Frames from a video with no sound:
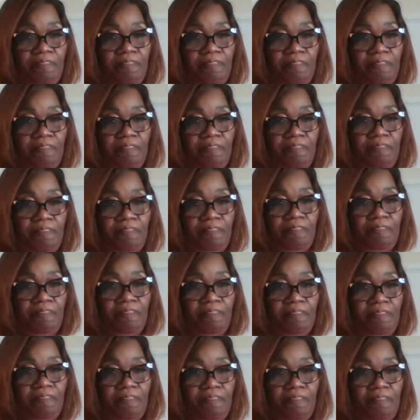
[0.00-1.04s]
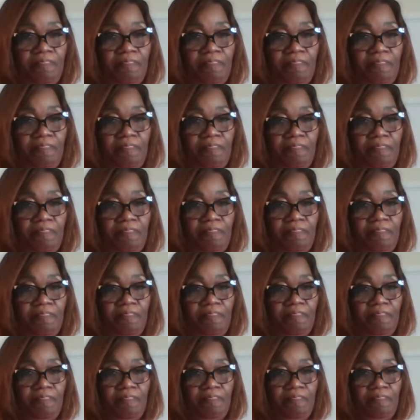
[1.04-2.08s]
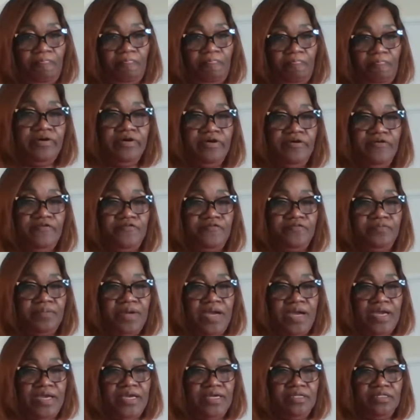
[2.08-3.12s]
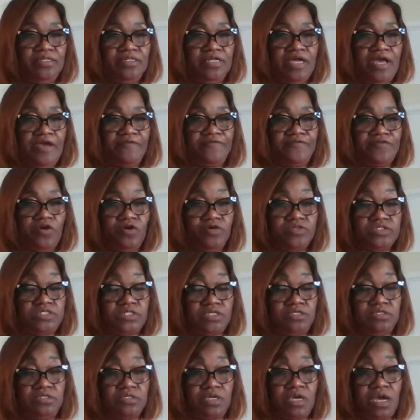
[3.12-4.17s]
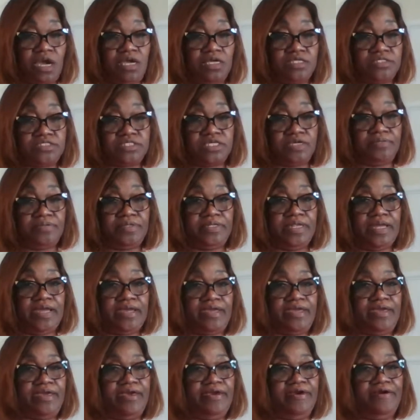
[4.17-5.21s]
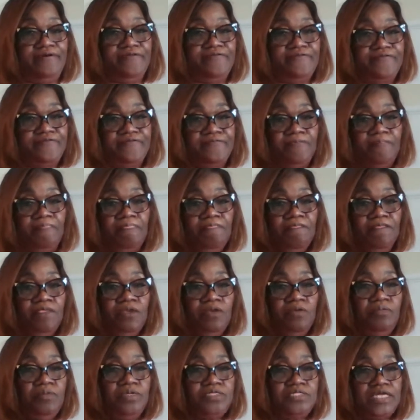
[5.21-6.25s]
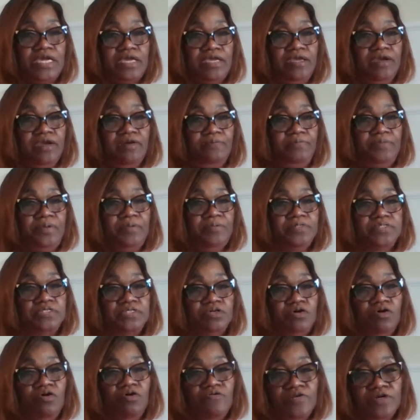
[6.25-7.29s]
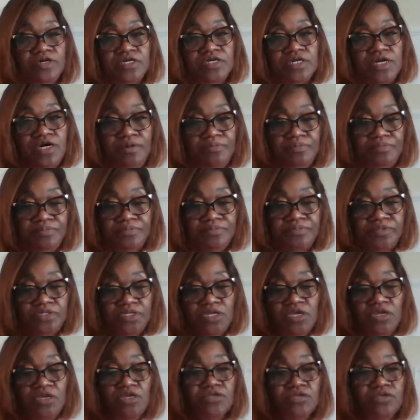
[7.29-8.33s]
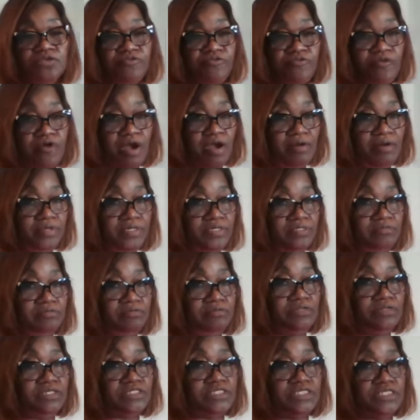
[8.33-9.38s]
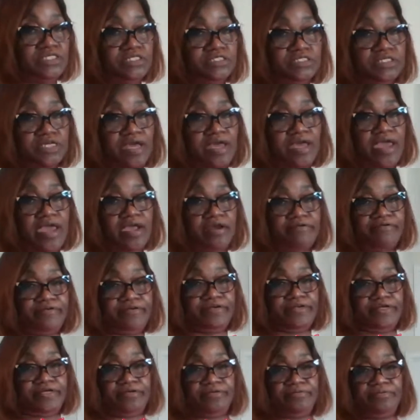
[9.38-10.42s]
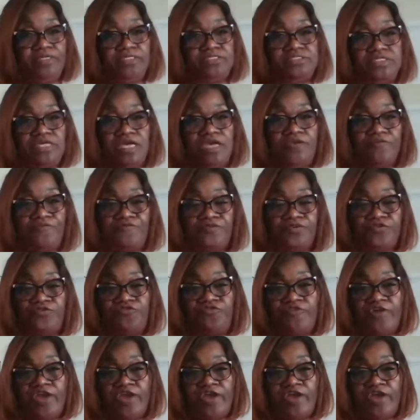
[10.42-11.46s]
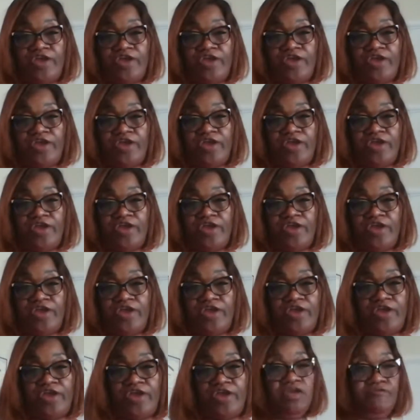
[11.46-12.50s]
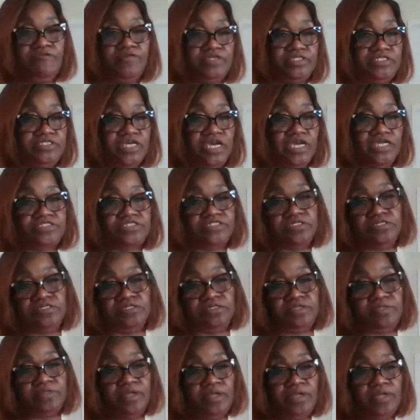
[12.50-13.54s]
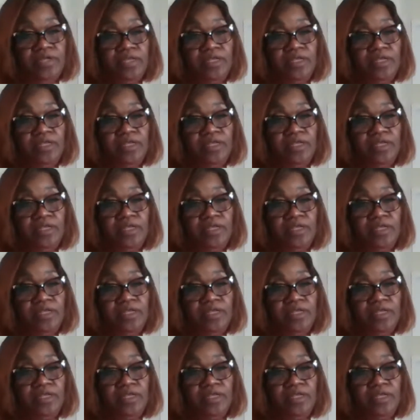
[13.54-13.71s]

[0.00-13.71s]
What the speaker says: And that is part of my life coaching concept that I have, which I help people to overcome trauma, which is an acronym. It stands for tragedies and rejection